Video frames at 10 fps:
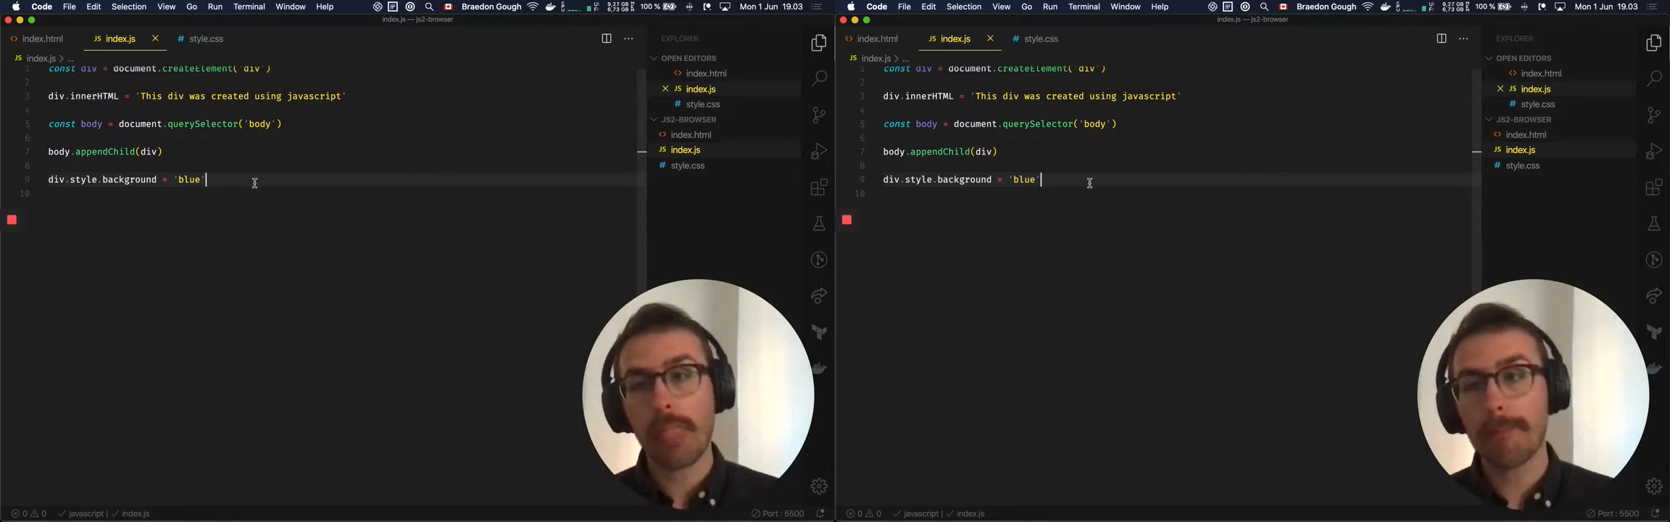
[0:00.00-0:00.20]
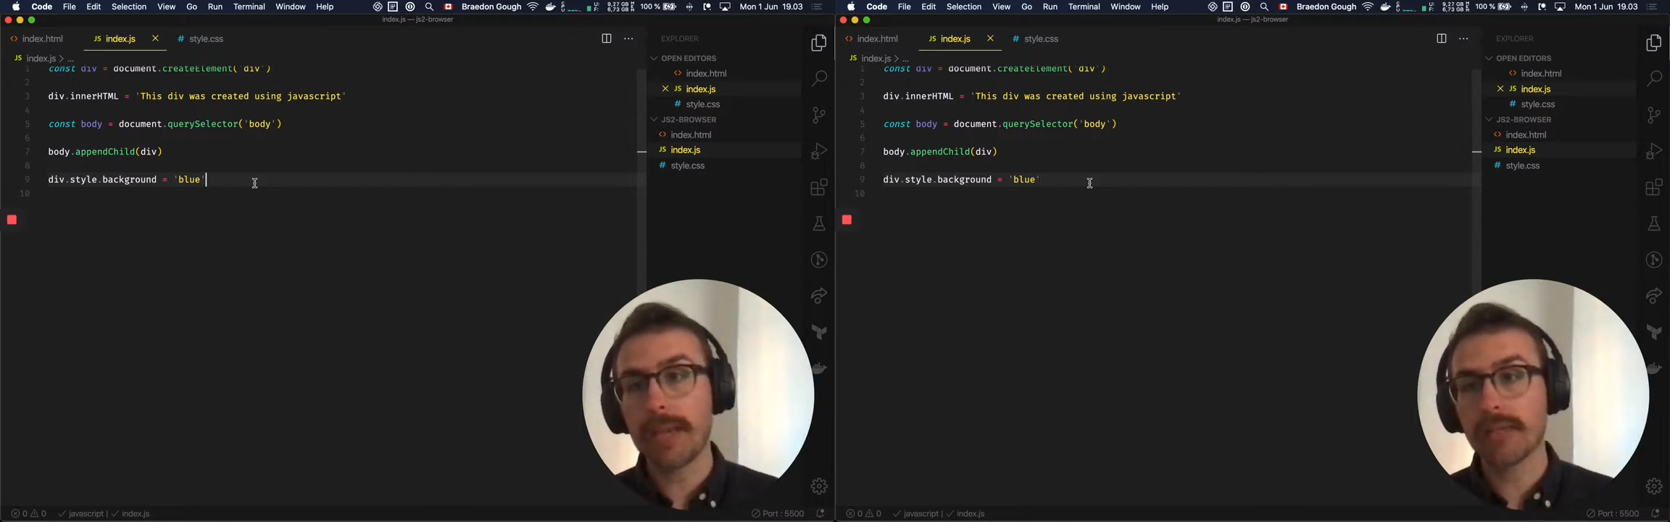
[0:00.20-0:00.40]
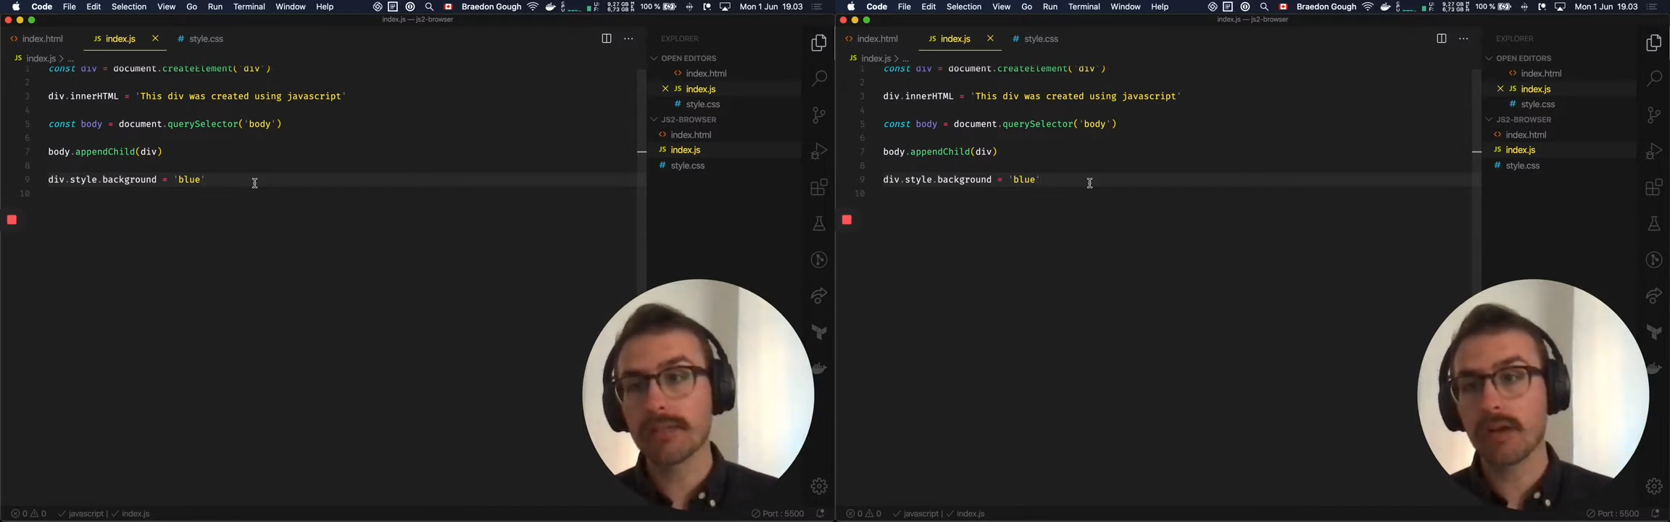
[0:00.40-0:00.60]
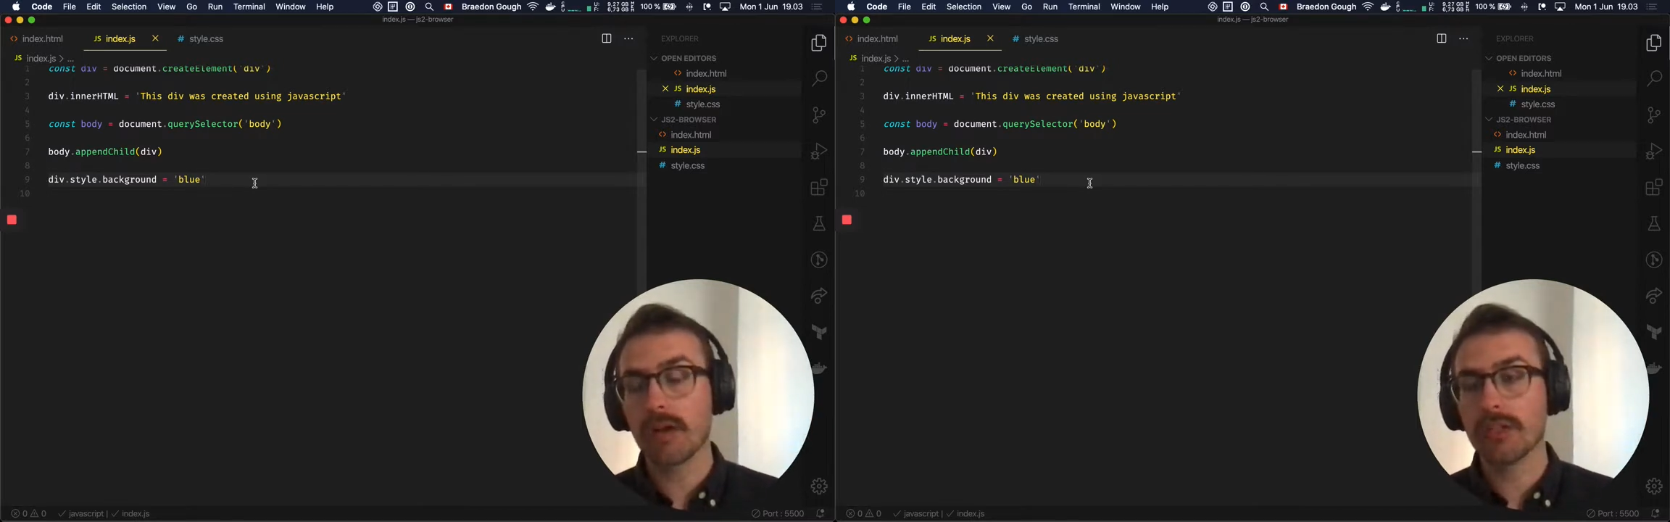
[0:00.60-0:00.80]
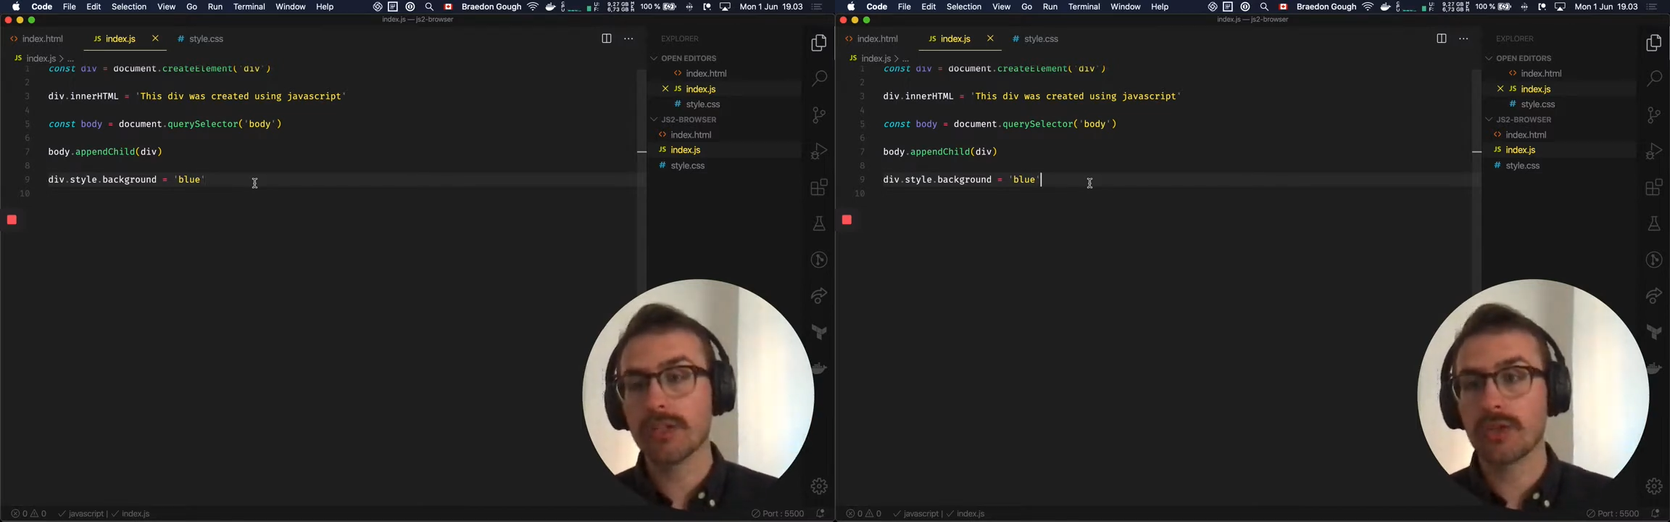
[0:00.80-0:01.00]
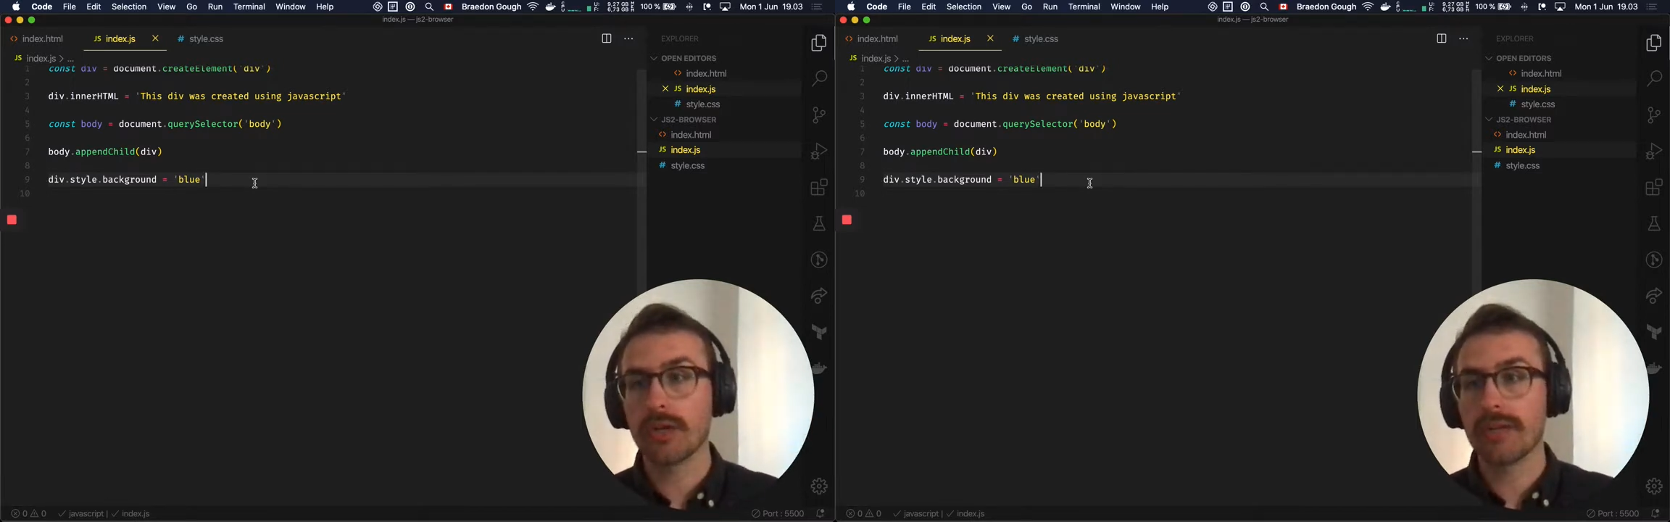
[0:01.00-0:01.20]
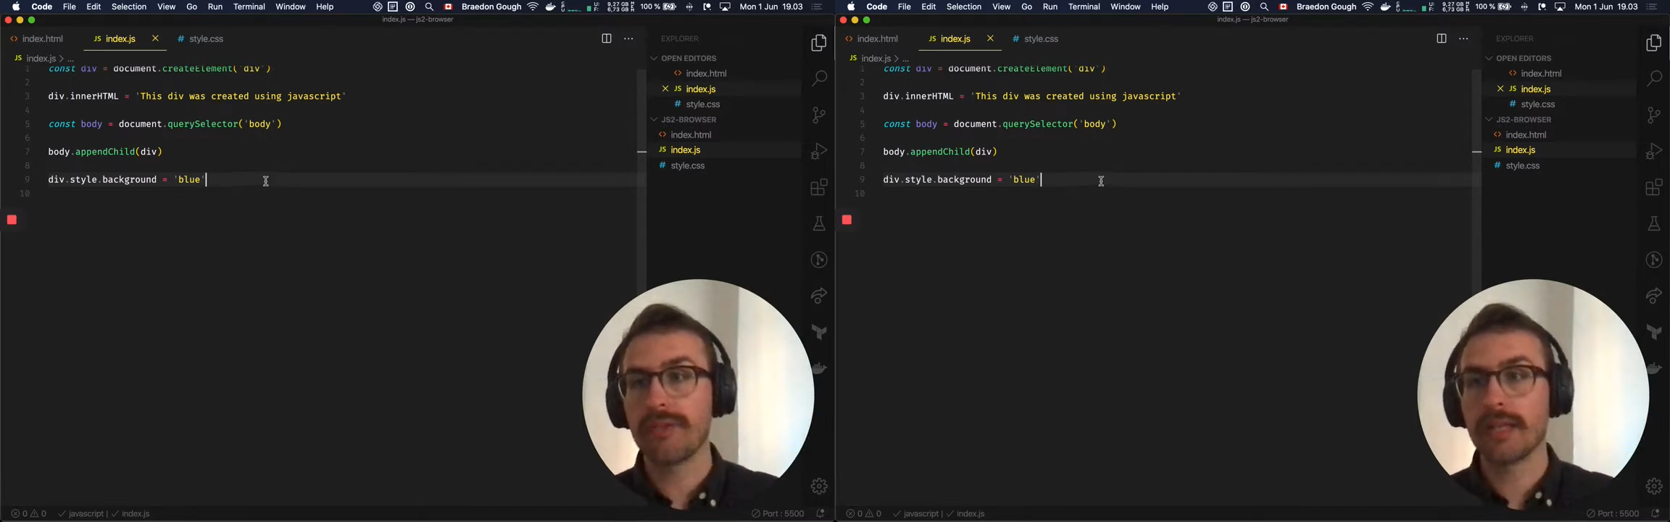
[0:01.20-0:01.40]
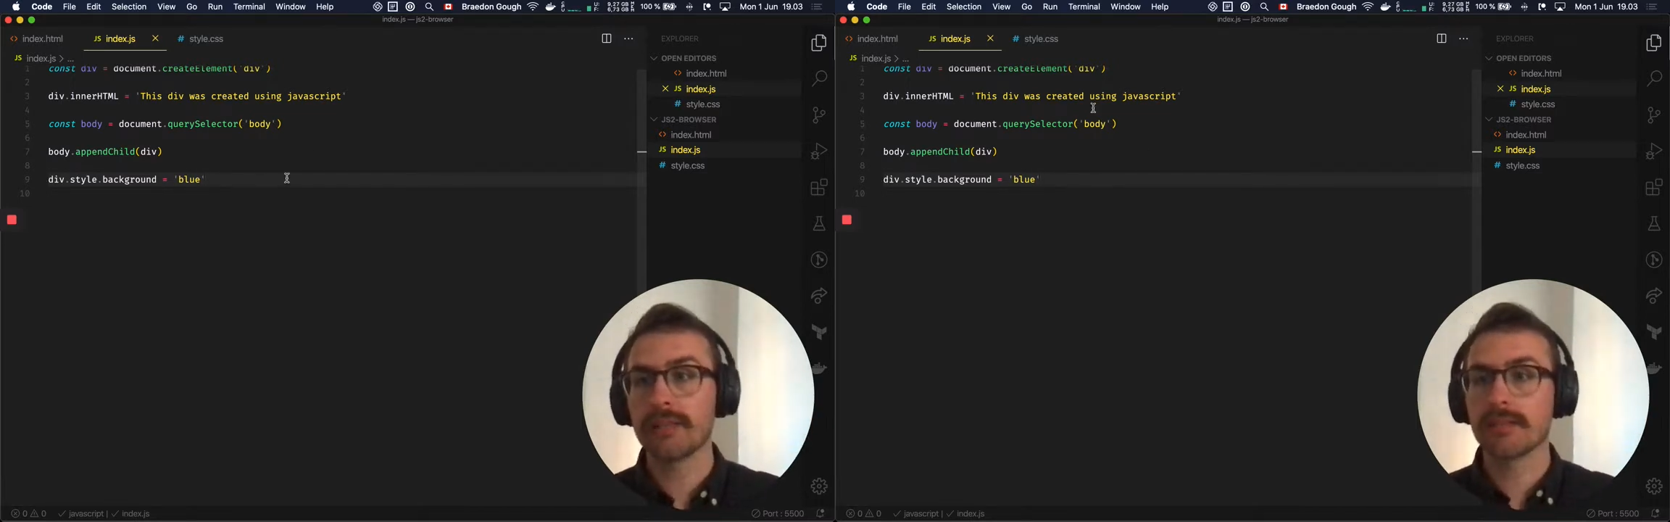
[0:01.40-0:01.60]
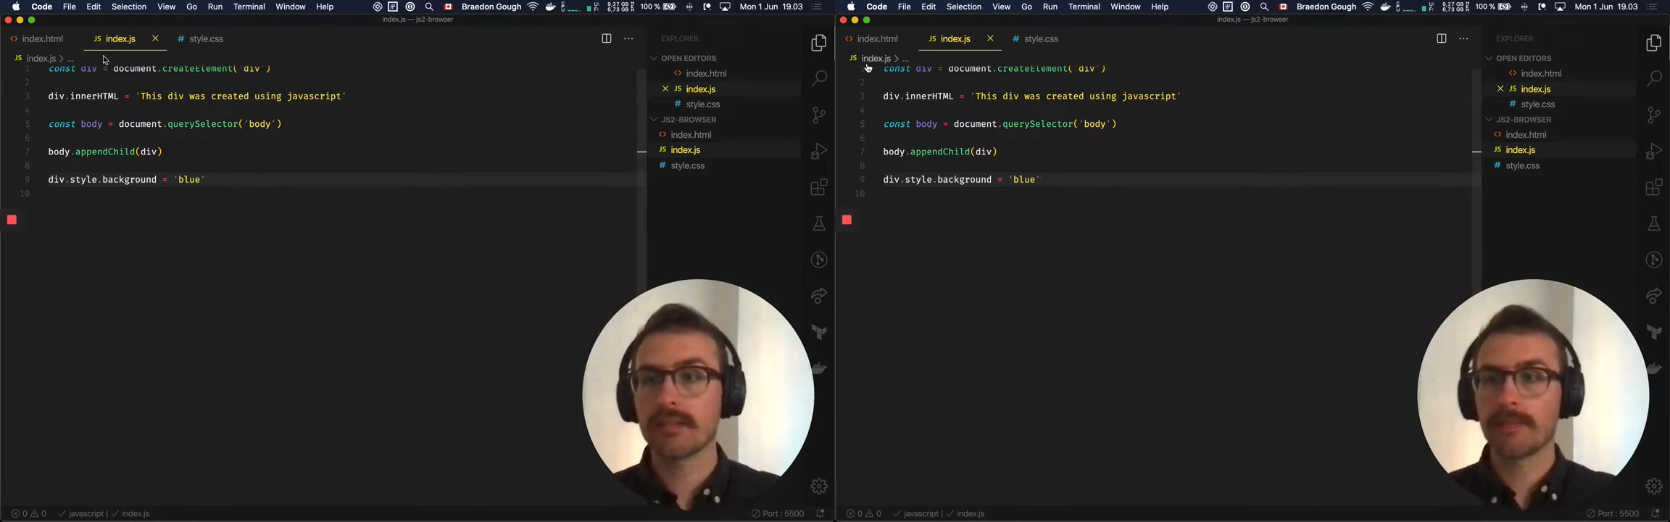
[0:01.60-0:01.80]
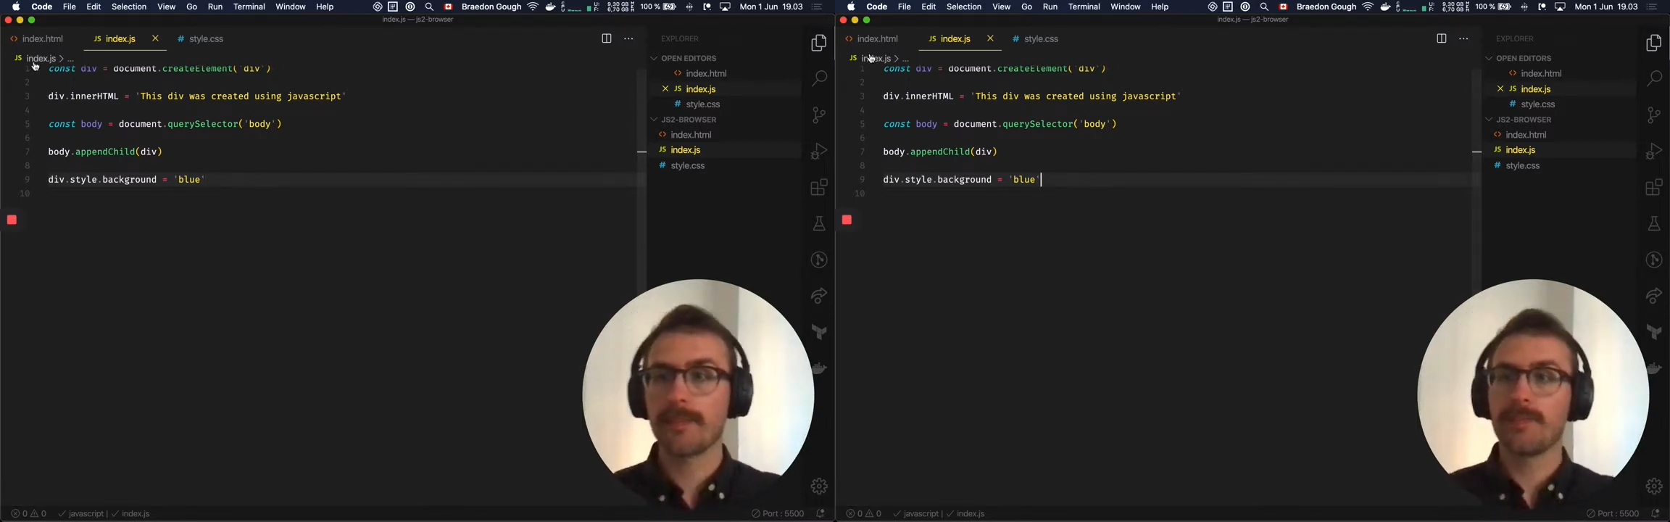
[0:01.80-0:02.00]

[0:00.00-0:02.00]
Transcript: based on certain events.